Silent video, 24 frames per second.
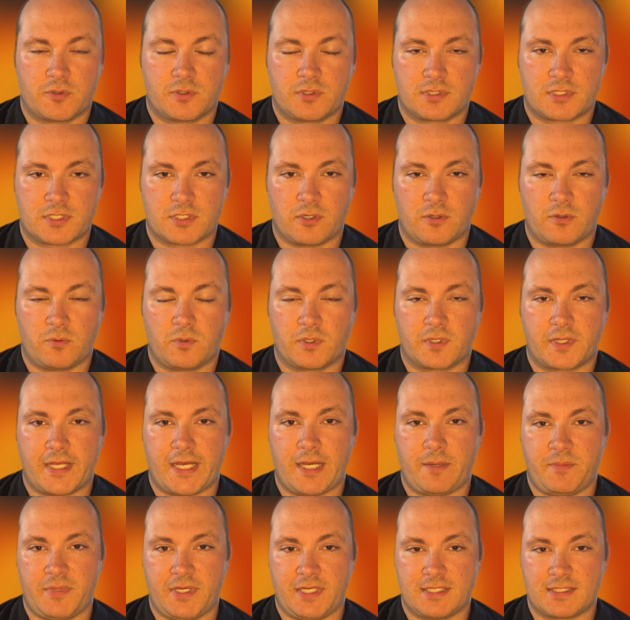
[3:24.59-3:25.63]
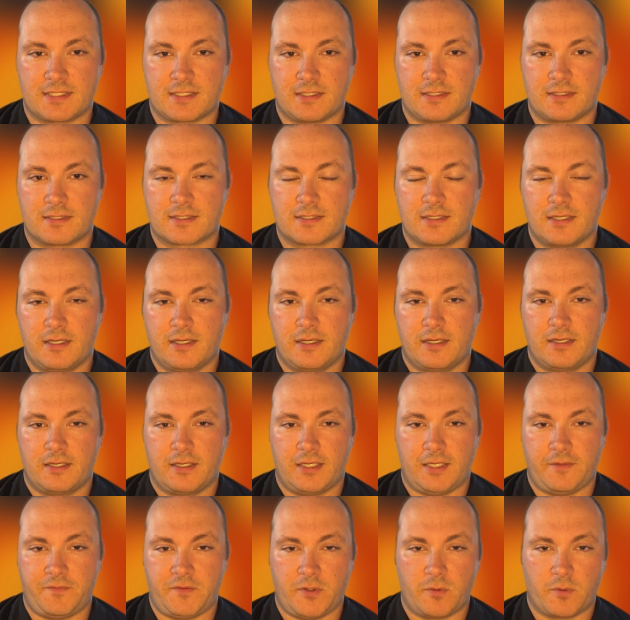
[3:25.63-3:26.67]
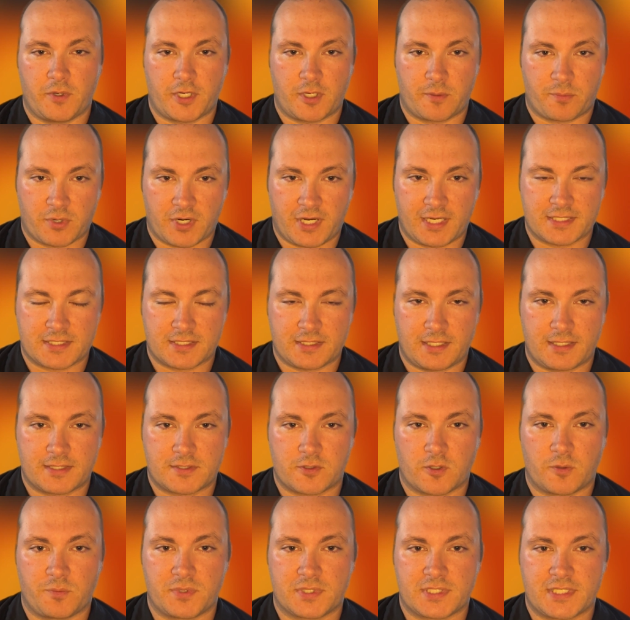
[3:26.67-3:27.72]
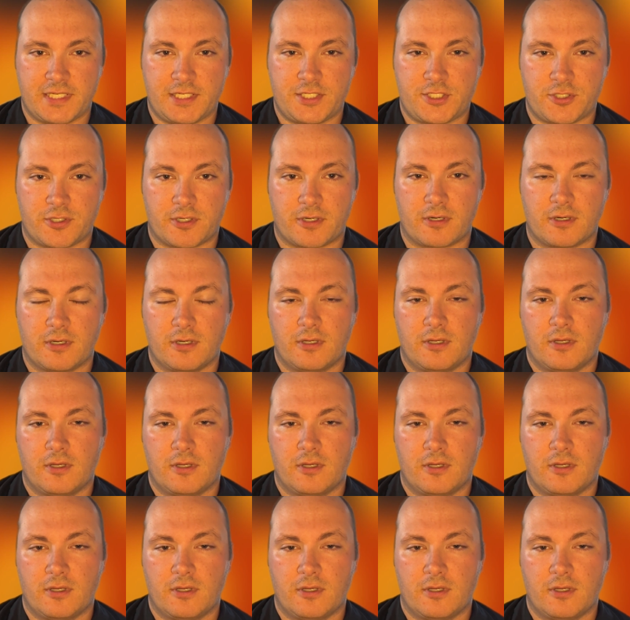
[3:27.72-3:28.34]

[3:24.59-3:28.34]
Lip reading: So what that means is, if you write a process or a procedure,